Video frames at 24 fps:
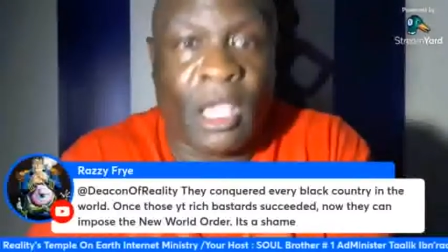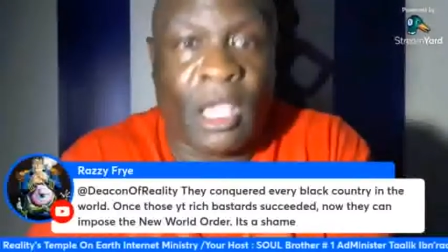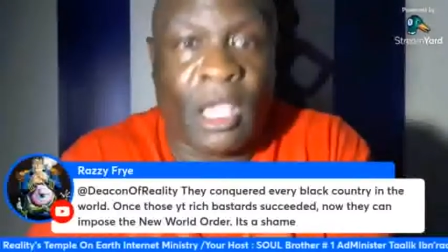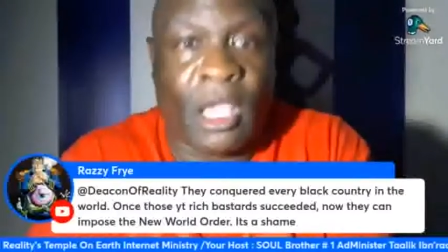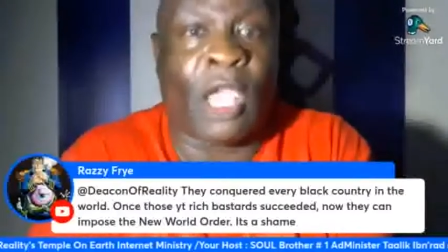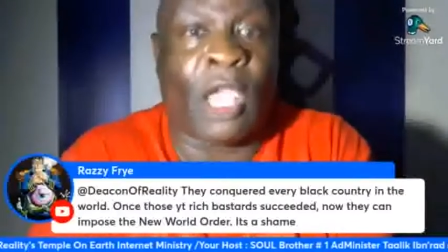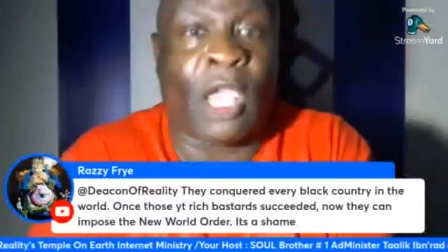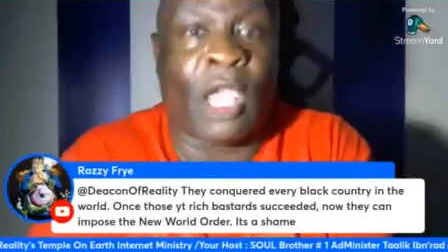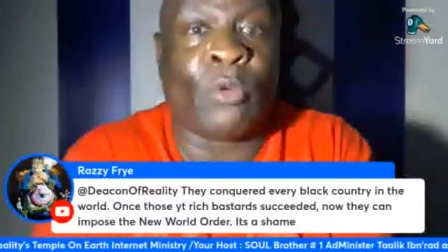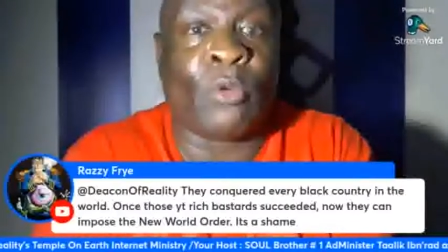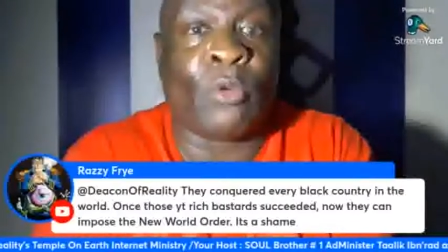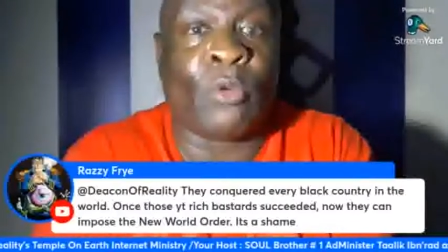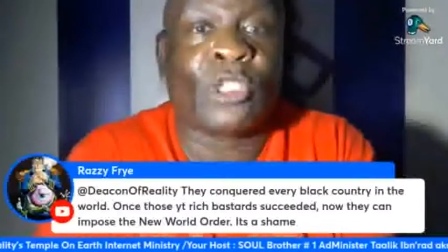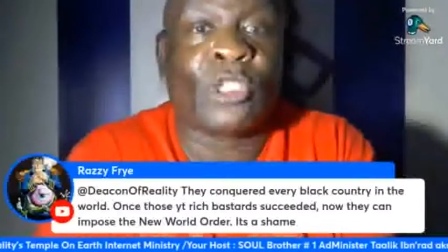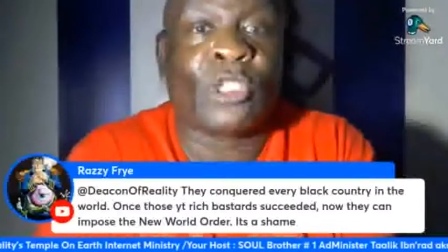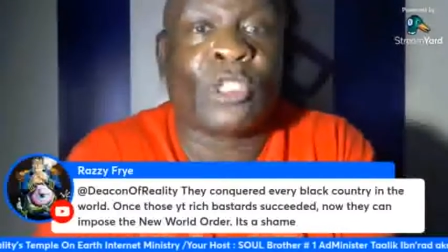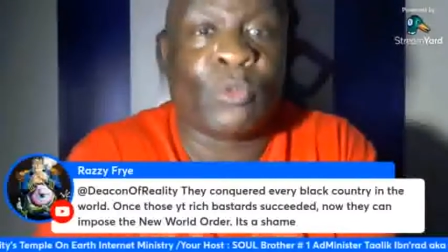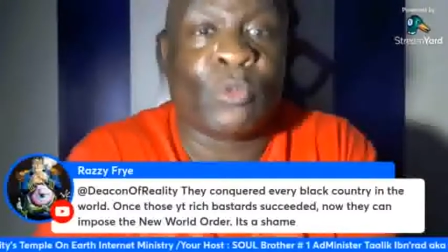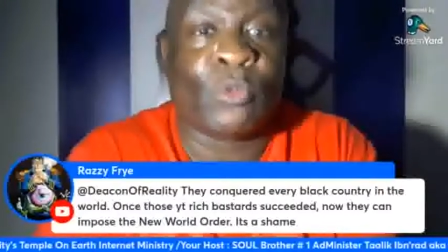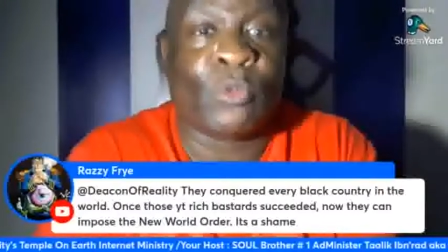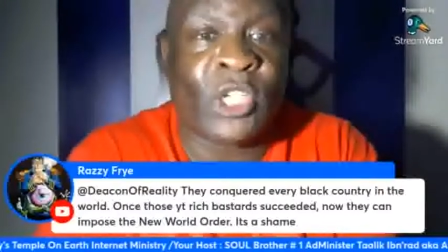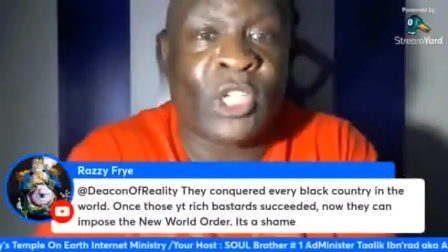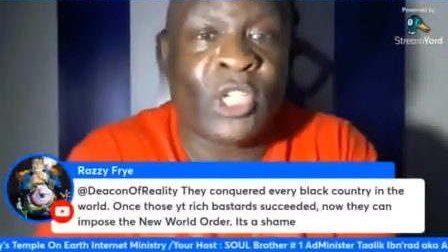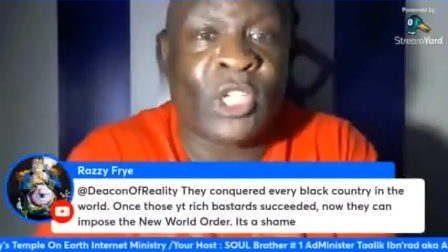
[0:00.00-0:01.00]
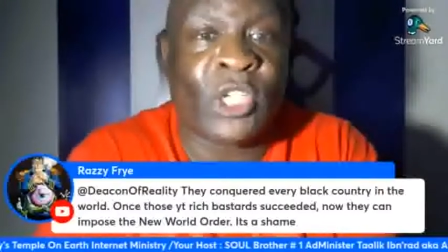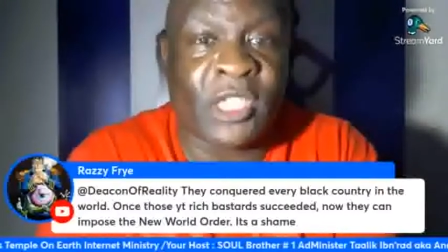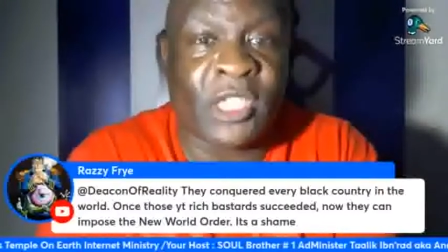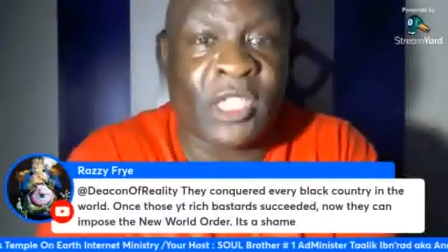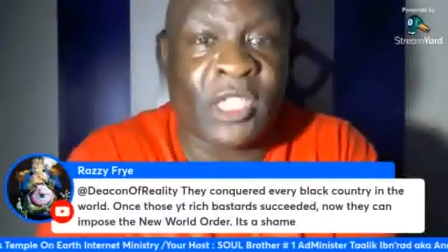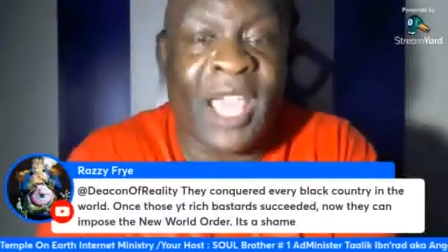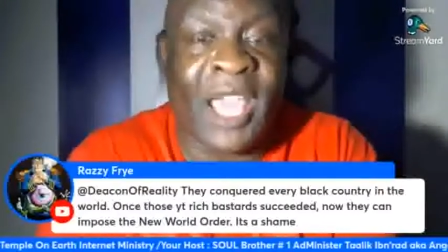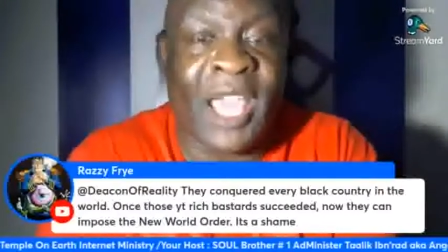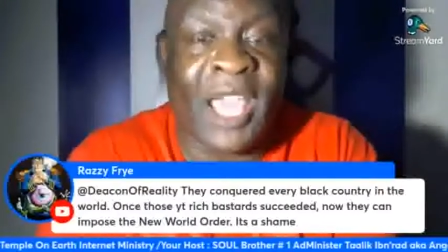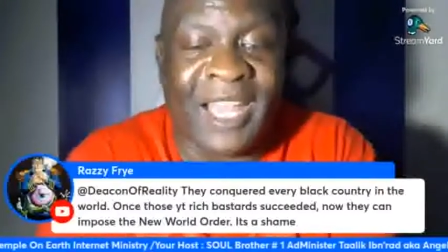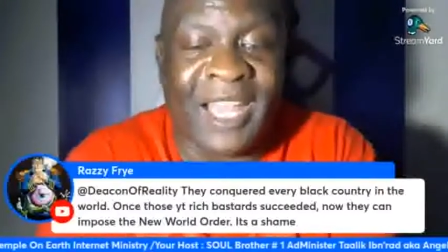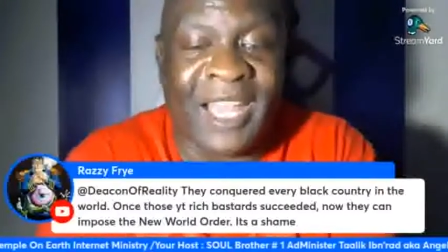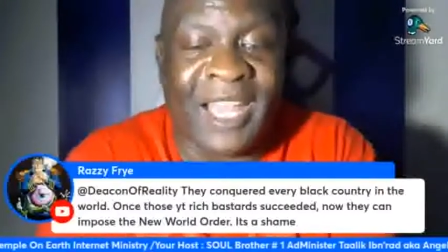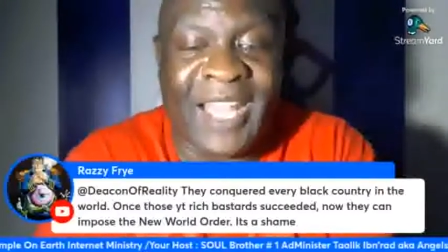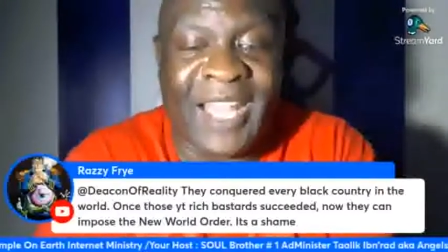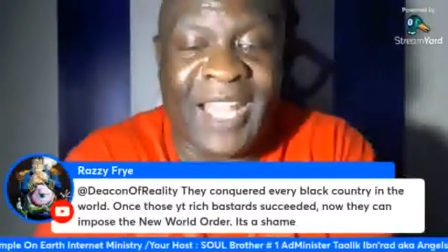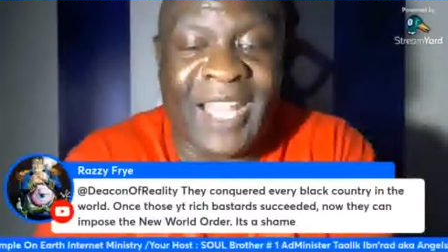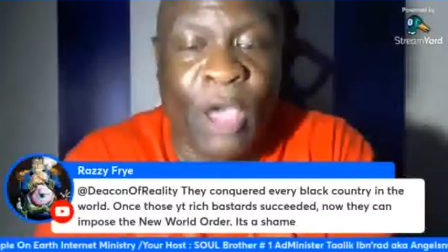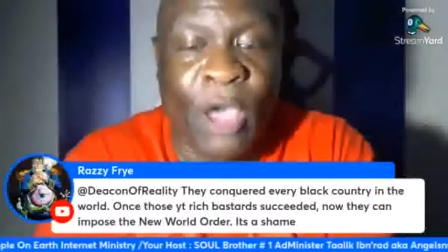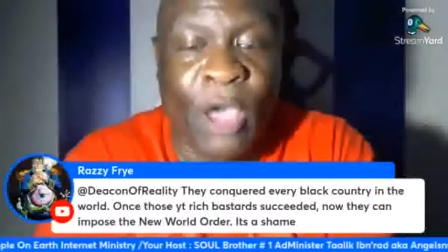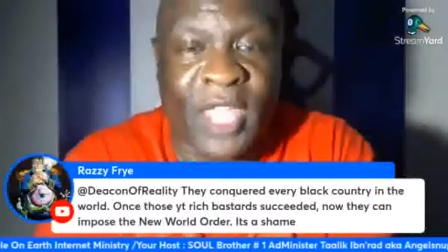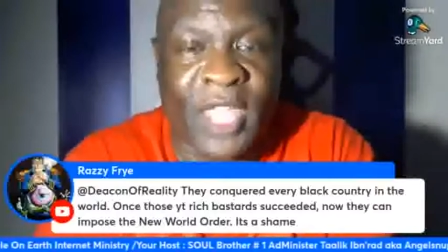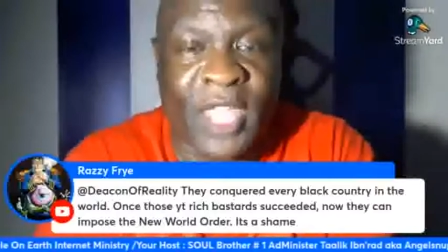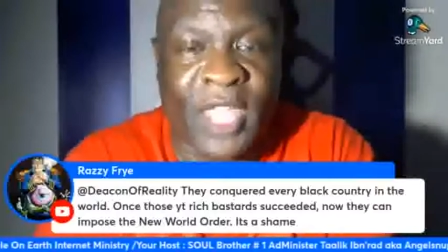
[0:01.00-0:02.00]
And we should not
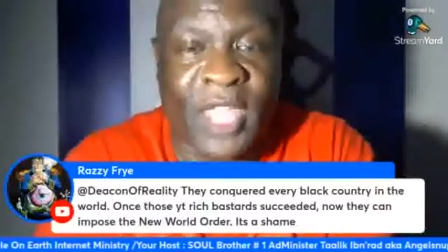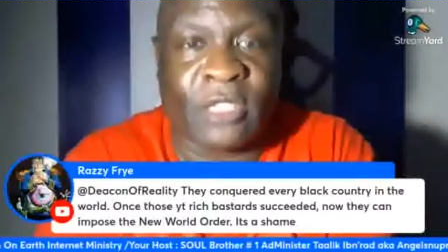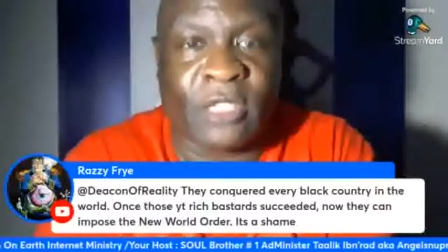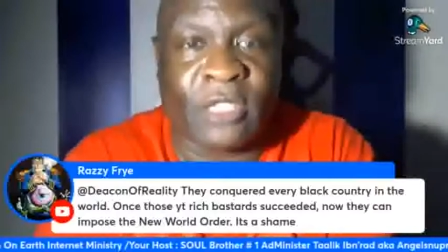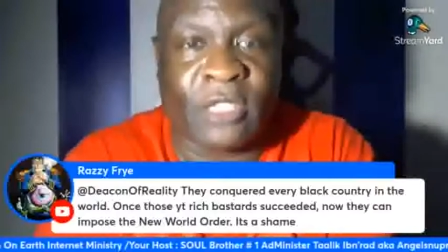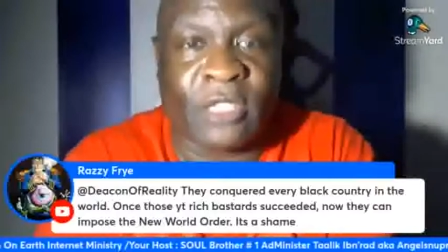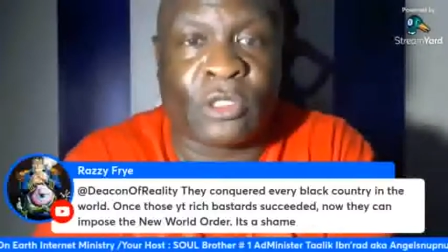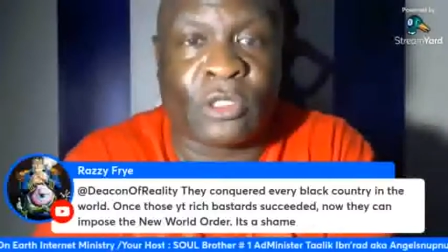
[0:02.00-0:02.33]
allow that